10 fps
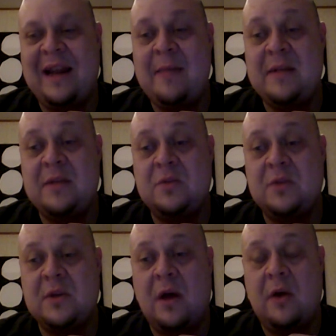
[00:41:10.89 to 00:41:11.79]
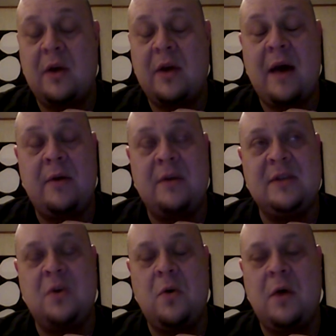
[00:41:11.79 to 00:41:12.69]
limits with color count and
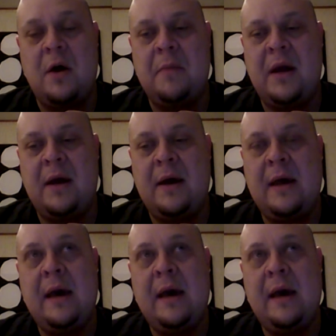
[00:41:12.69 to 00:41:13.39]
so on. But uh,